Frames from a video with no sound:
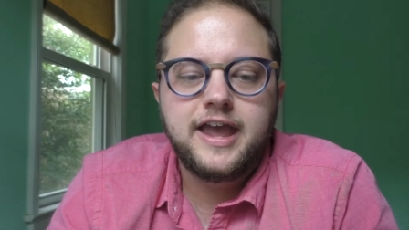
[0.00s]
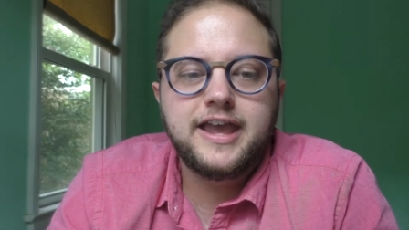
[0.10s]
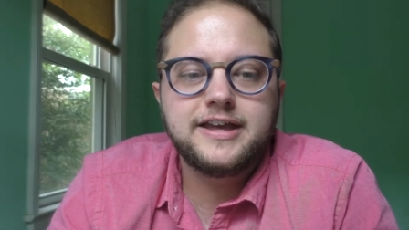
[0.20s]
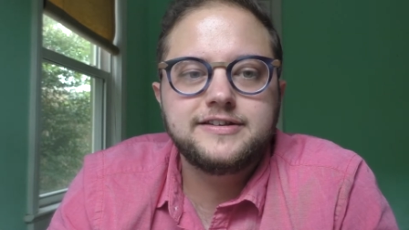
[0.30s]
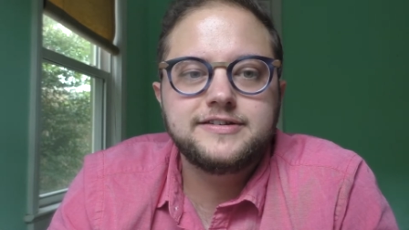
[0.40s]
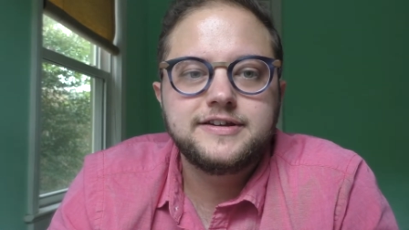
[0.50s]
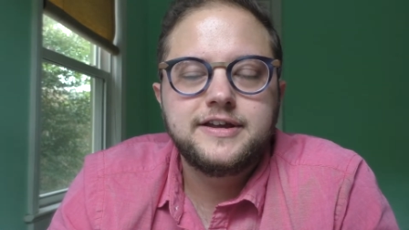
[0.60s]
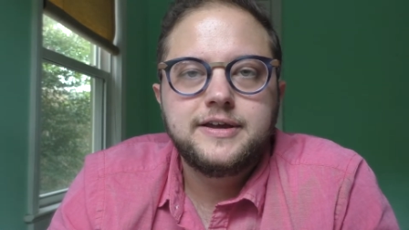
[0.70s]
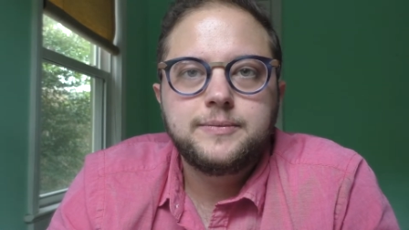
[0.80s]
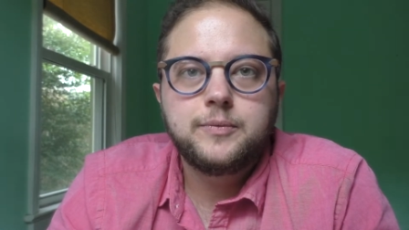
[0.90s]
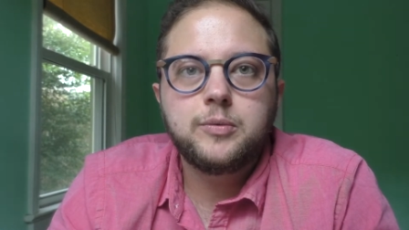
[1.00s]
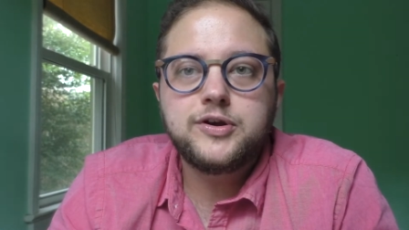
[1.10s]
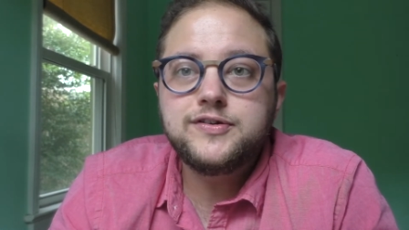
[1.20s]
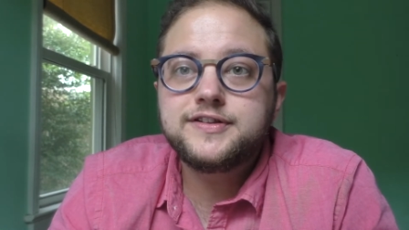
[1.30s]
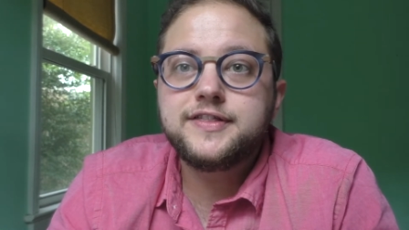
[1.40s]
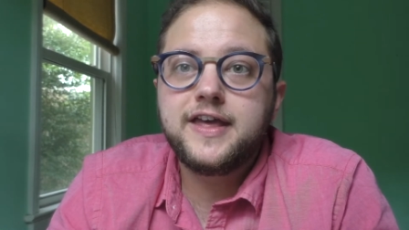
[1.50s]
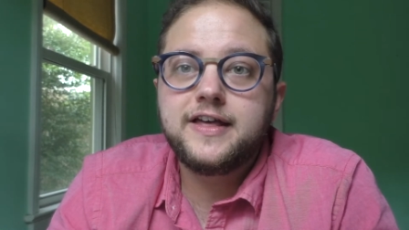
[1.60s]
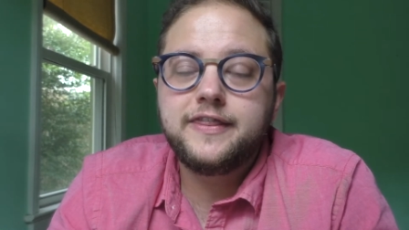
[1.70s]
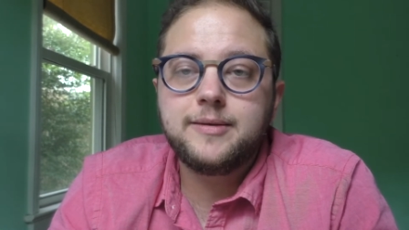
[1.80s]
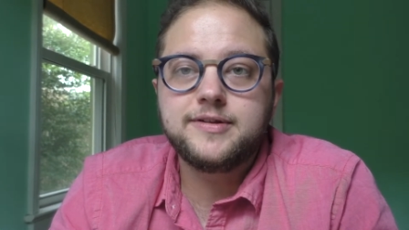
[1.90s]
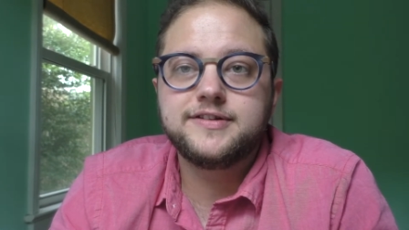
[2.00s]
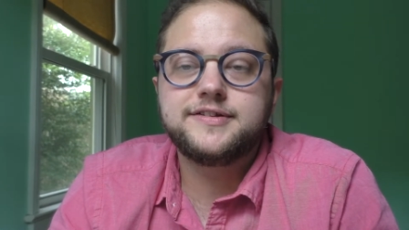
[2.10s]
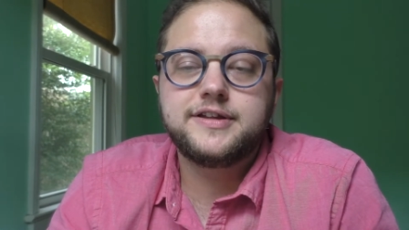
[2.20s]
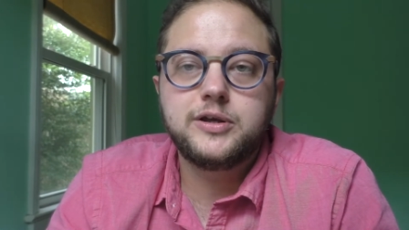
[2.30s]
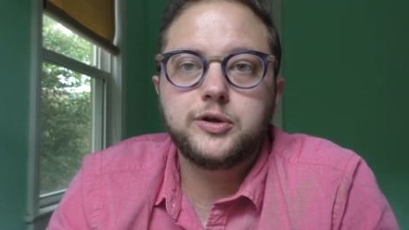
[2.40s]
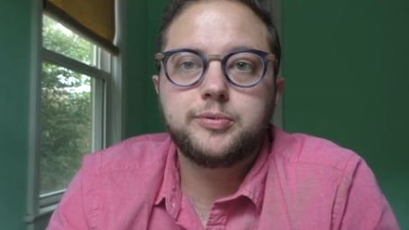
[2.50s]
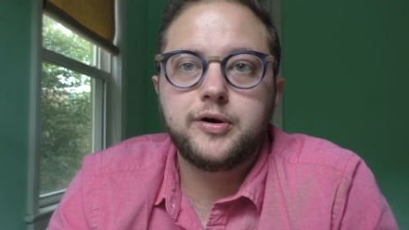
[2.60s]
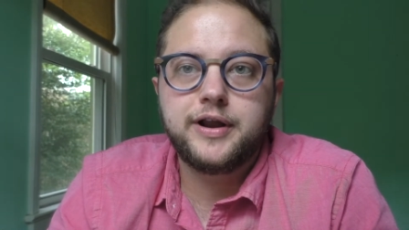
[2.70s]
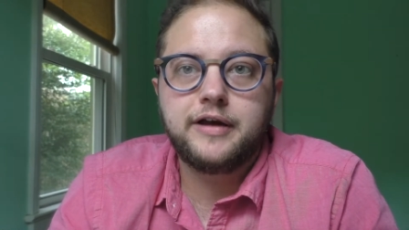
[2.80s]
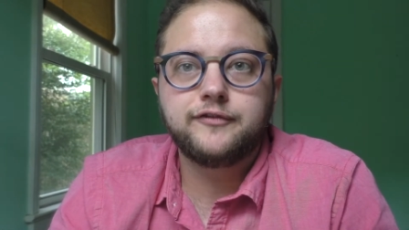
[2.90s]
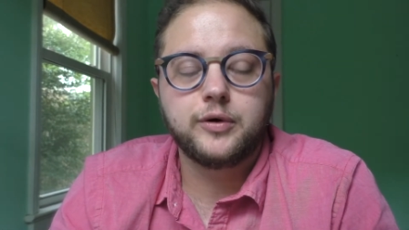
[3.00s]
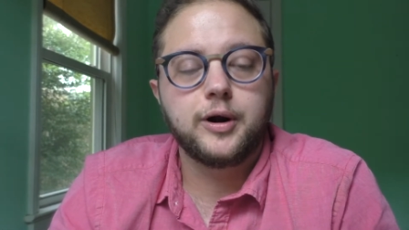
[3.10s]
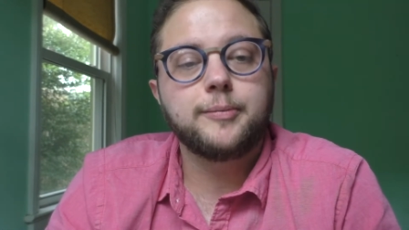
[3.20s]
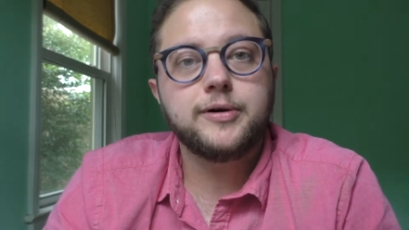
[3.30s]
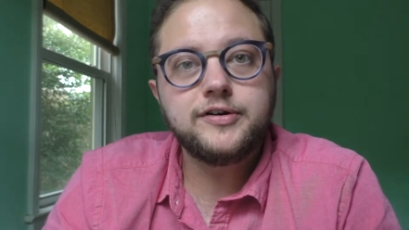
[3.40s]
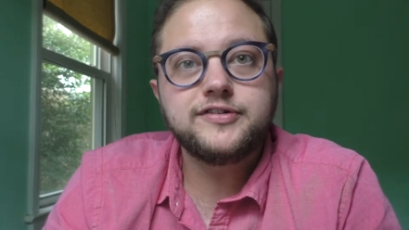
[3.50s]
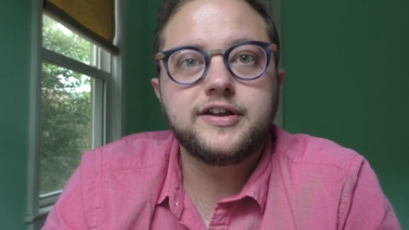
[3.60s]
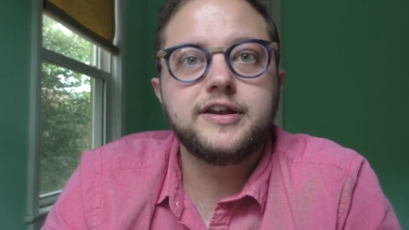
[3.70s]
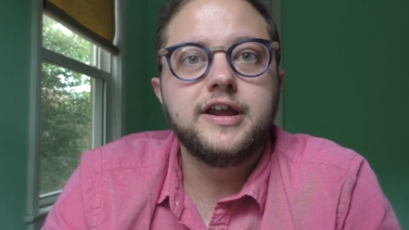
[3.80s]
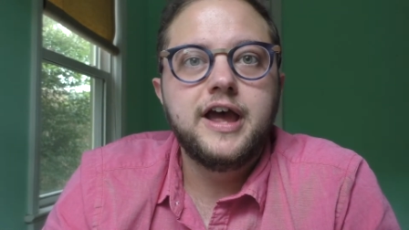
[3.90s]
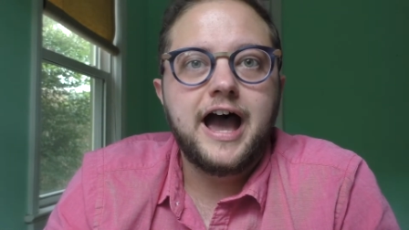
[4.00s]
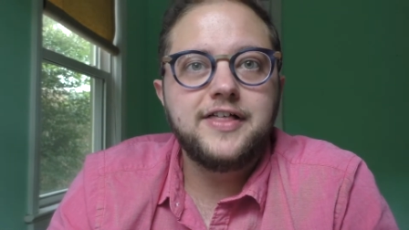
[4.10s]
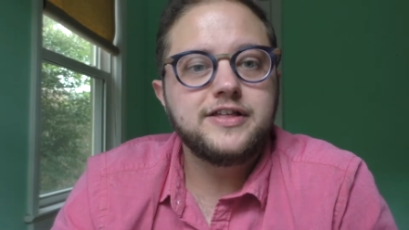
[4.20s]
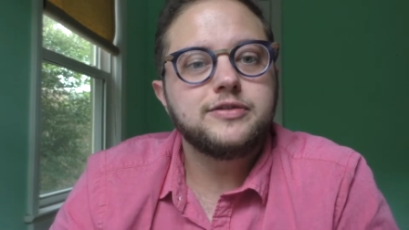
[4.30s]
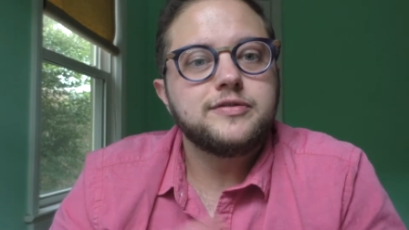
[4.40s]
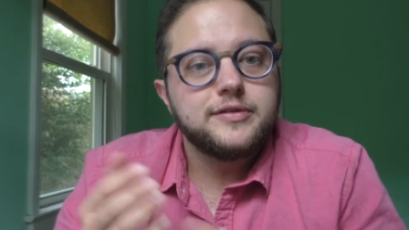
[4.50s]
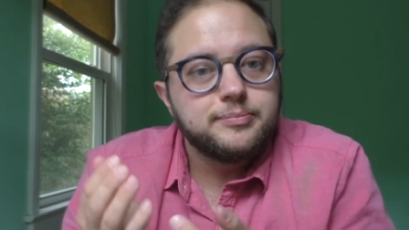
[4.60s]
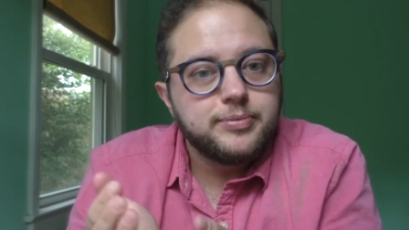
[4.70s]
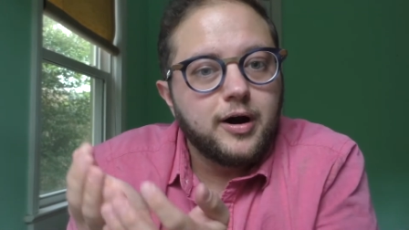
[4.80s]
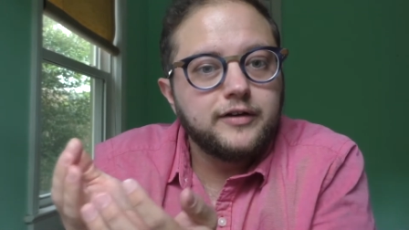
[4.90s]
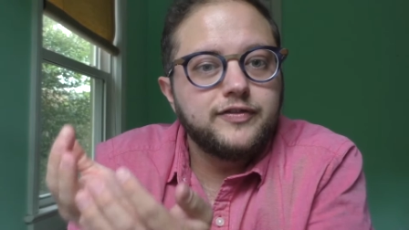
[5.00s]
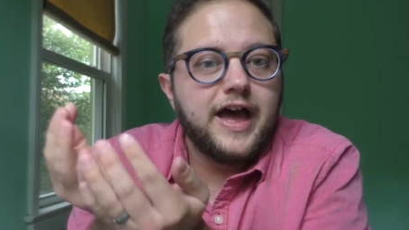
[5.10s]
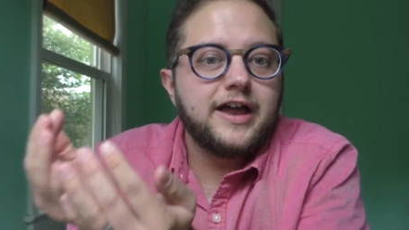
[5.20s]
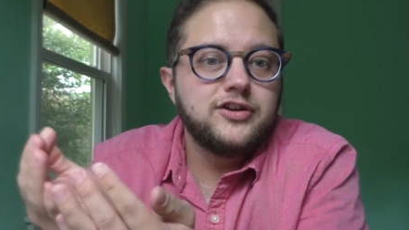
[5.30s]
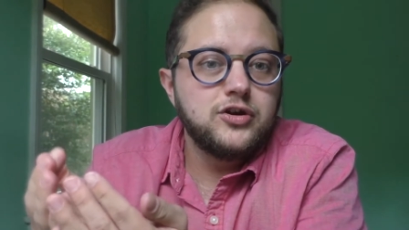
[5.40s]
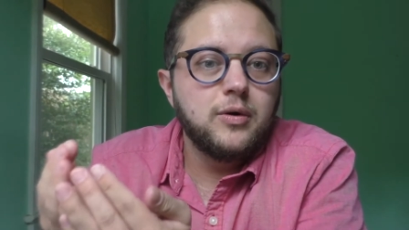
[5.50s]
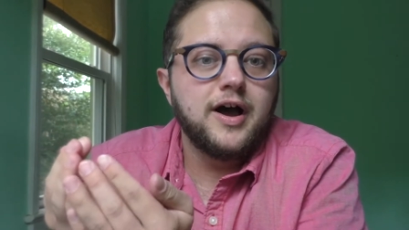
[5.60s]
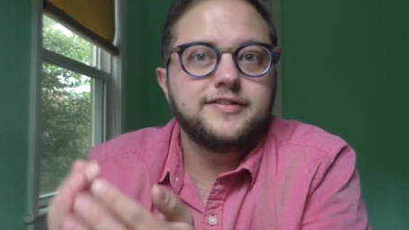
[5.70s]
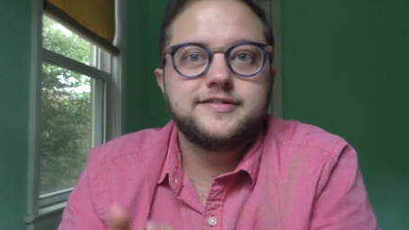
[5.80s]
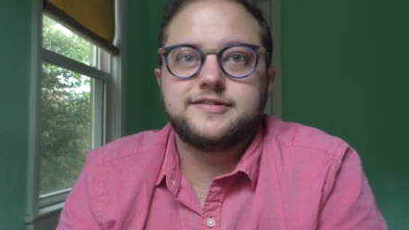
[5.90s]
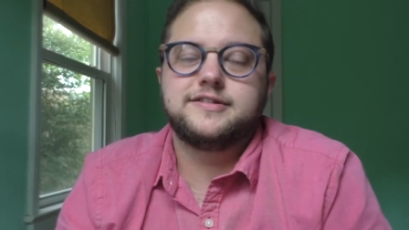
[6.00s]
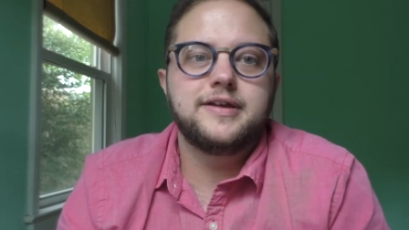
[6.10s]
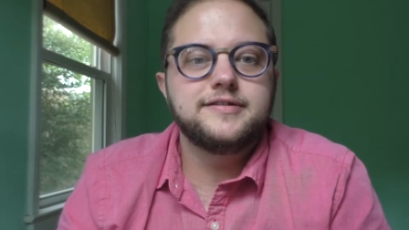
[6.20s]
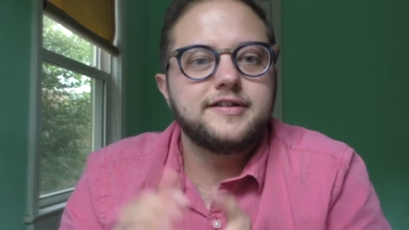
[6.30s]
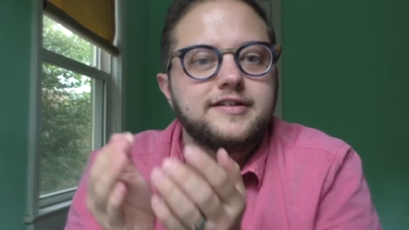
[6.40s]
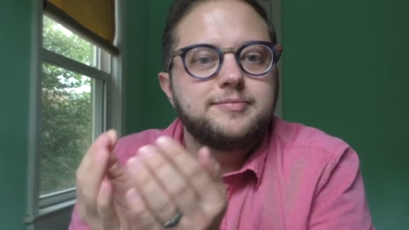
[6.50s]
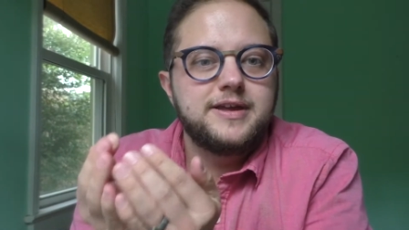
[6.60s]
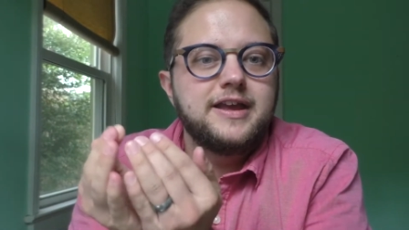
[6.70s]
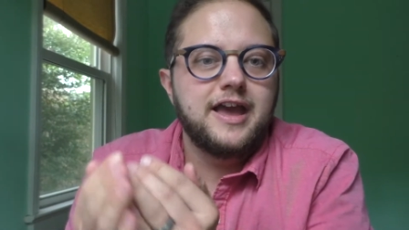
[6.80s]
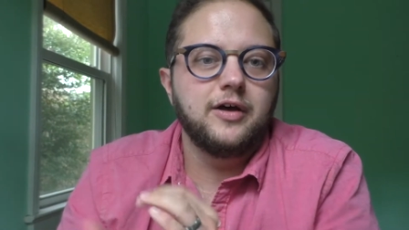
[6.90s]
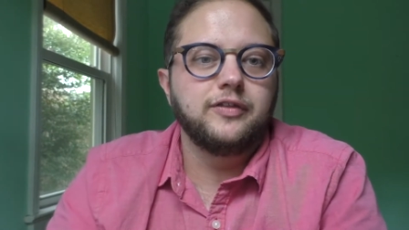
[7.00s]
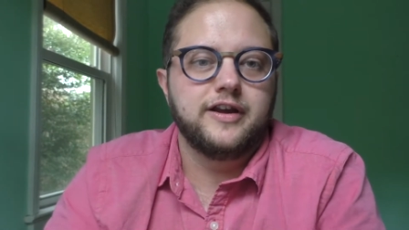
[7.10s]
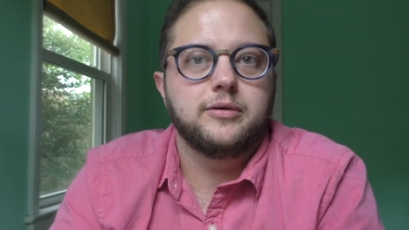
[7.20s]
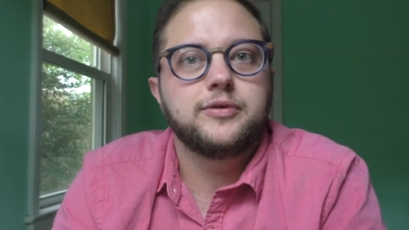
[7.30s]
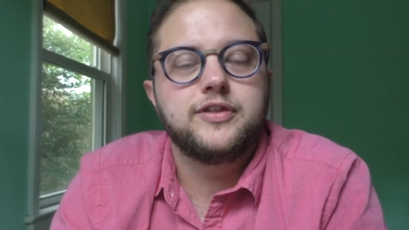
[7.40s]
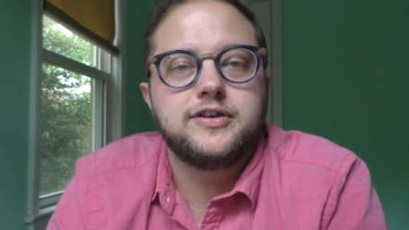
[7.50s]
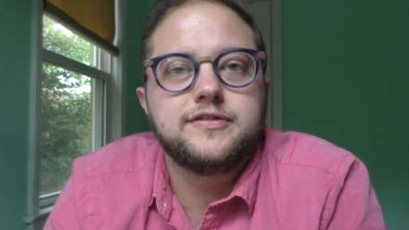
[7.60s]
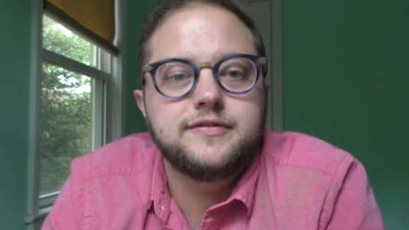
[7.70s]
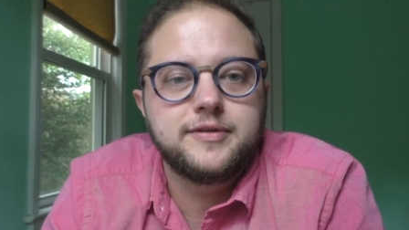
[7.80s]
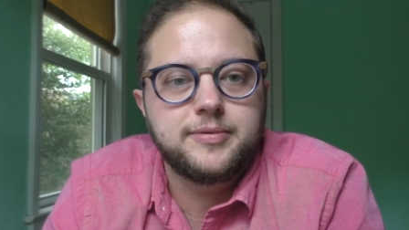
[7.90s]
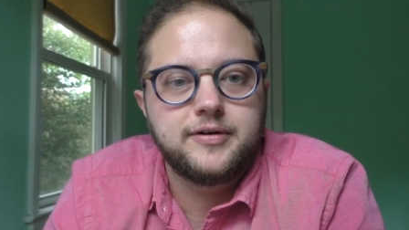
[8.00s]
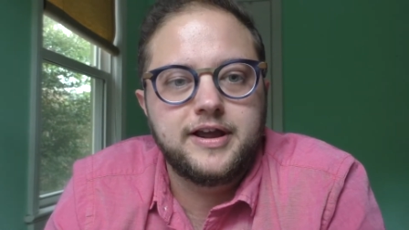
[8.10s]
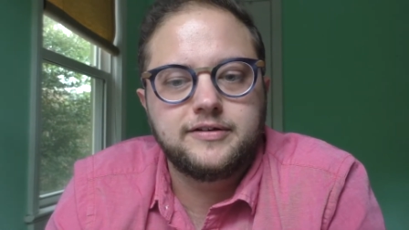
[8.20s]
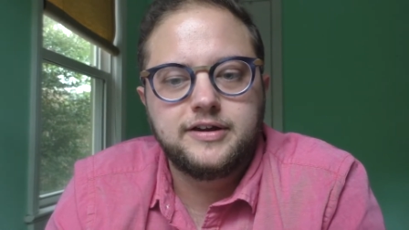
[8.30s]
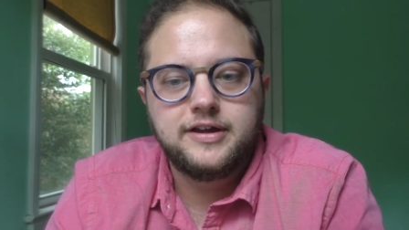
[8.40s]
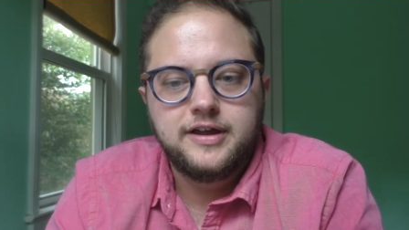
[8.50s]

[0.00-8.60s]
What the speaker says: And when we're using they and them as a singular pronoun for a person, I think part of that nuance is being held there with the use of the pronoun.